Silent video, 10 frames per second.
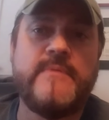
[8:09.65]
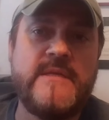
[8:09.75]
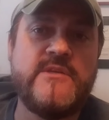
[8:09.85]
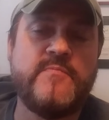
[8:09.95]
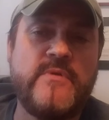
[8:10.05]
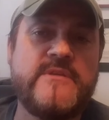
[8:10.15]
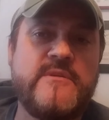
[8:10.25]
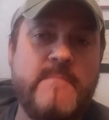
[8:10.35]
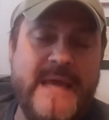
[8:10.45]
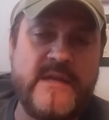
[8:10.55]
please,
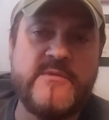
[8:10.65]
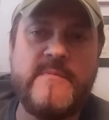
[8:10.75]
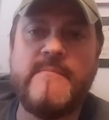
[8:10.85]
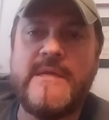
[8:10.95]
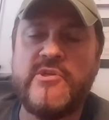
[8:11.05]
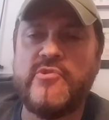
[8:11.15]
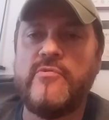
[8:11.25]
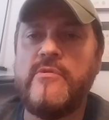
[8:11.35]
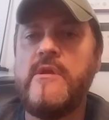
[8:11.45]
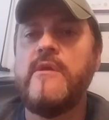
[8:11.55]
prison management, make
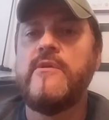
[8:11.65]
sure